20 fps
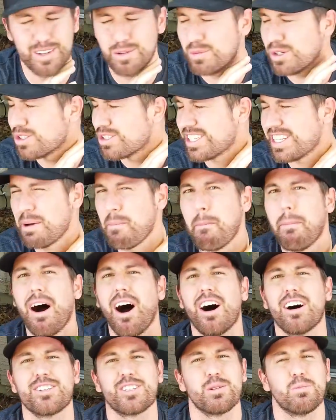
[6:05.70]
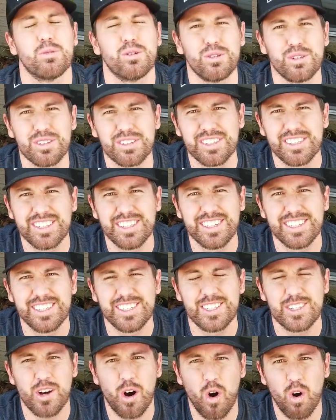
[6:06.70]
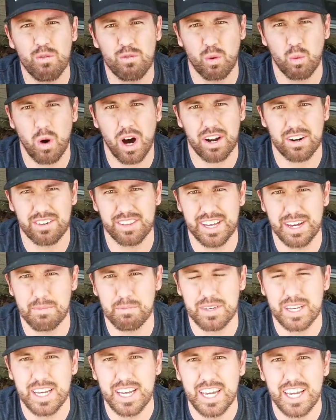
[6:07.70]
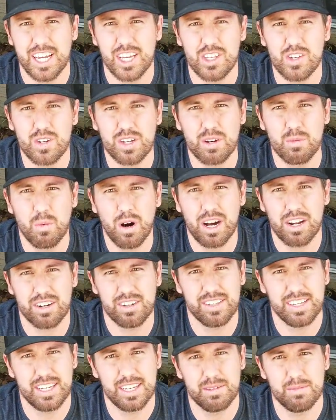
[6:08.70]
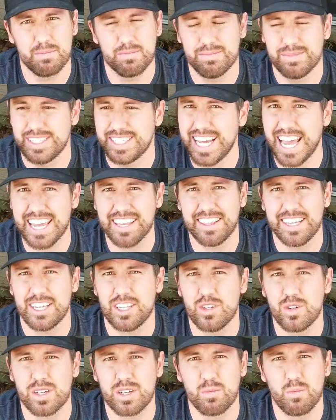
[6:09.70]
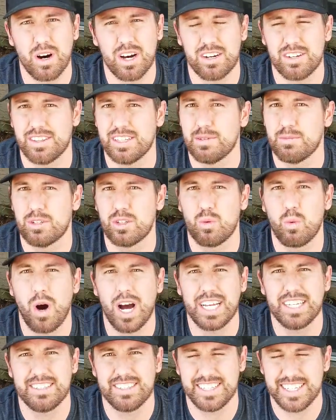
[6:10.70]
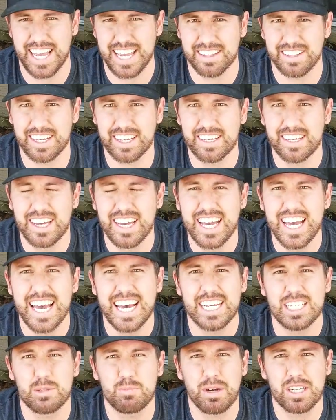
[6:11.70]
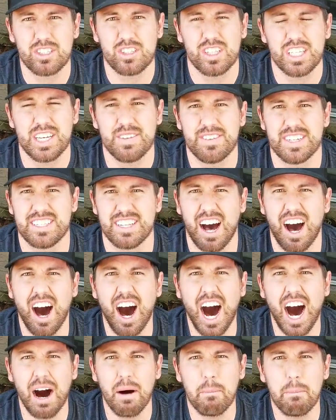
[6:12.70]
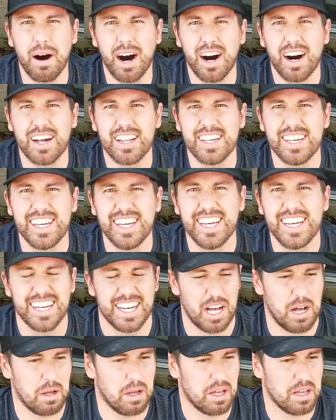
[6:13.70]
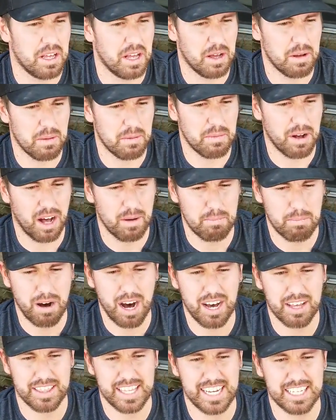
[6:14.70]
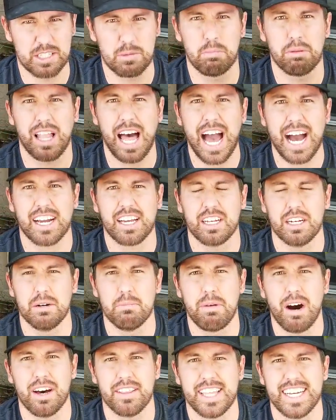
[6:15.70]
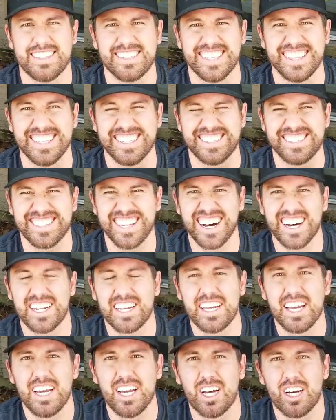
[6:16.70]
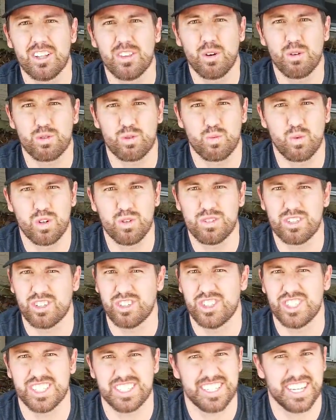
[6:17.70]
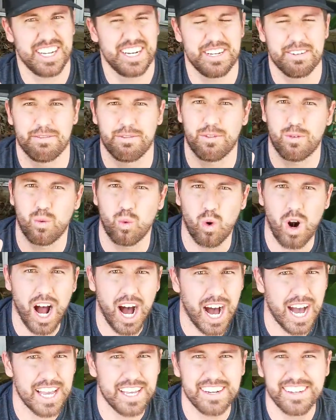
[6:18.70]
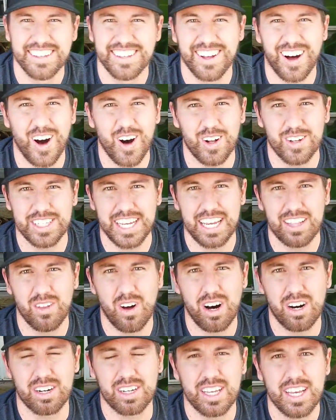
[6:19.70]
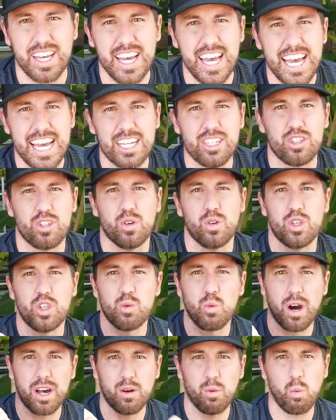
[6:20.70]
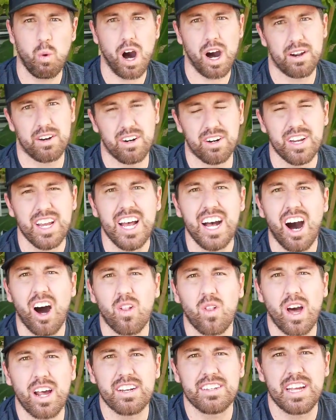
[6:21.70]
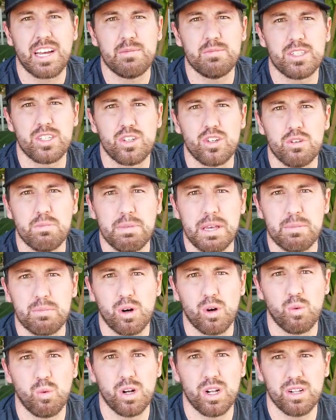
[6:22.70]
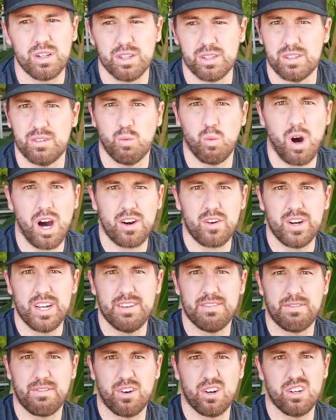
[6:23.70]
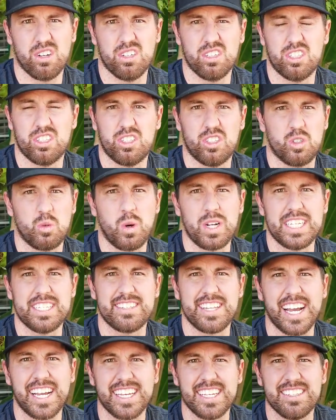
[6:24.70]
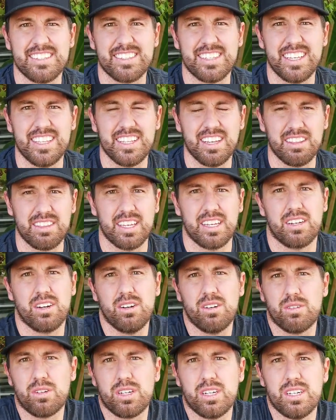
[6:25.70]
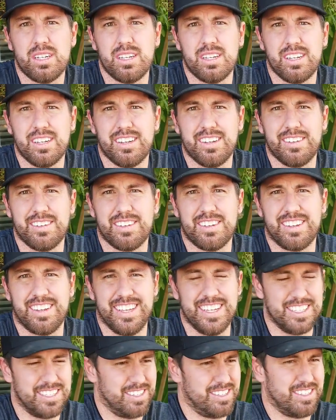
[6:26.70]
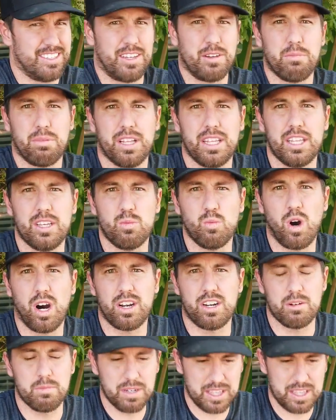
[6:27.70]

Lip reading: almost impossible to overwater them. You can water them daily, you can water them twice daily, especially if it's a hot pot, a pot that's black, a pot that's in the sun. Those roots are just getting fried all day long. And so you want to water. A lot of times too, people will water it for 20 seconds and they'll think, oh good, it's completely watered.